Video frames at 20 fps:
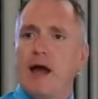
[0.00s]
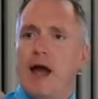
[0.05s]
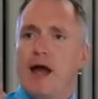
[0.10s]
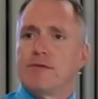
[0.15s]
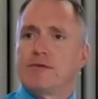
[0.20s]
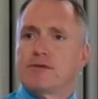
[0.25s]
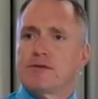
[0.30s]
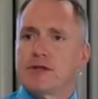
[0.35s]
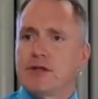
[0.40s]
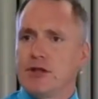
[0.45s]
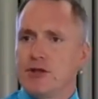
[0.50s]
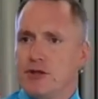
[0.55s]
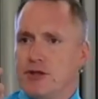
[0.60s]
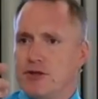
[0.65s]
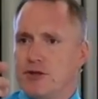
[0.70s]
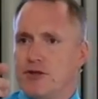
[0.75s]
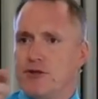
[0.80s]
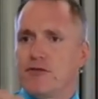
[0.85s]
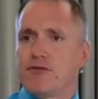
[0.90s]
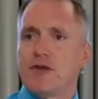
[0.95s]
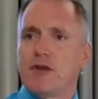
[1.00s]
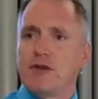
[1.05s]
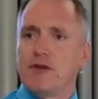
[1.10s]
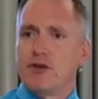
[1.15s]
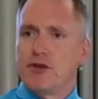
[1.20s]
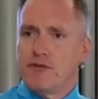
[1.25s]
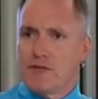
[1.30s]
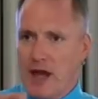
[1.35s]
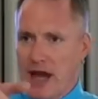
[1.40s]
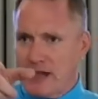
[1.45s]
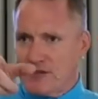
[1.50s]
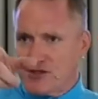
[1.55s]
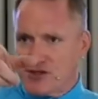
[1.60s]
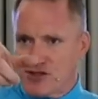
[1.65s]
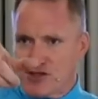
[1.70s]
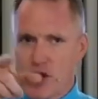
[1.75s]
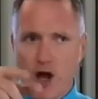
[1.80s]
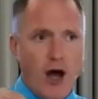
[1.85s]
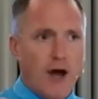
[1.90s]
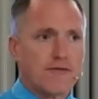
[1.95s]
I, I was. You've you've got
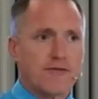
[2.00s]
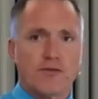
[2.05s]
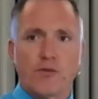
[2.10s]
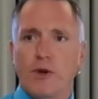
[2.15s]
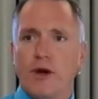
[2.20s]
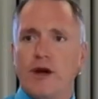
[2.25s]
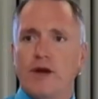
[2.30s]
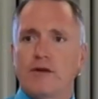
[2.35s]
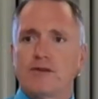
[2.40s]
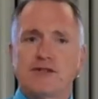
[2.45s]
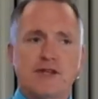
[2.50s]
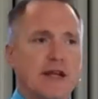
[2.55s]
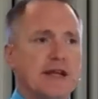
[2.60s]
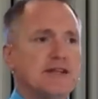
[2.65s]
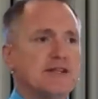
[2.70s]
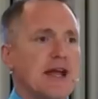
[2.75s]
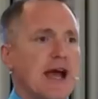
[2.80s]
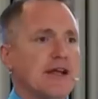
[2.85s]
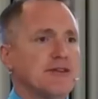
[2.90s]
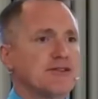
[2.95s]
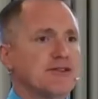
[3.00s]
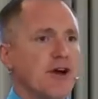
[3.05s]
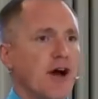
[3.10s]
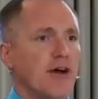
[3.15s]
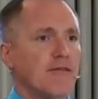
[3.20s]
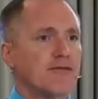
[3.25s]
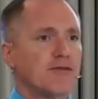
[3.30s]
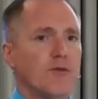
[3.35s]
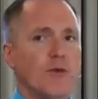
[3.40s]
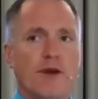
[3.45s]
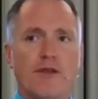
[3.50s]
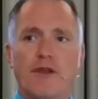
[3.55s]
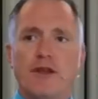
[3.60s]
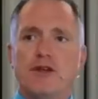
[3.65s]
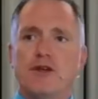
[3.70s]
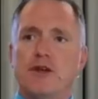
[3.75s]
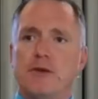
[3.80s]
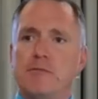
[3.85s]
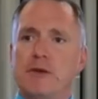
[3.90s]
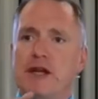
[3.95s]
software. Sonny's got software
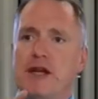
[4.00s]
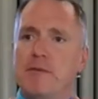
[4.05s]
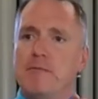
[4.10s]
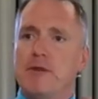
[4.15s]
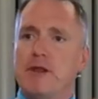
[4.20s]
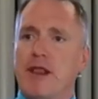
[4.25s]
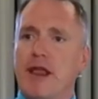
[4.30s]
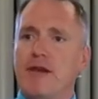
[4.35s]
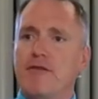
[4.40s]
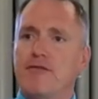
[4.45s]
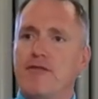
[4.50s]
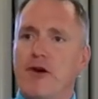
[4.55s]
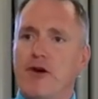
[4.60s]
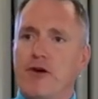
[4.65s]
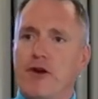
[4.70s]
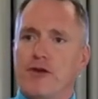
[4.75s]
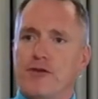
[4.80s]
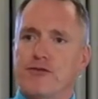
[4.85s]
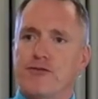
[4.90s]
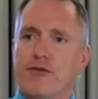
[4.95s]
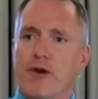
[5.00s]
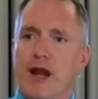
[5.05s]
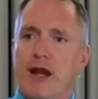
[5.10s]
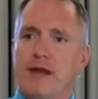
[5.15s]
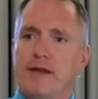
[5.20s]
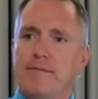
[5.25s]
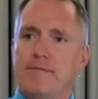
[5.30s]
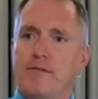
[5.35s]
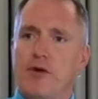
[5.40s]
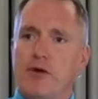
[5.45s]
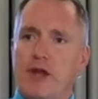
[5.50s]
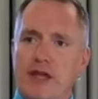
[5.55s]
that you can manipulate photos, right?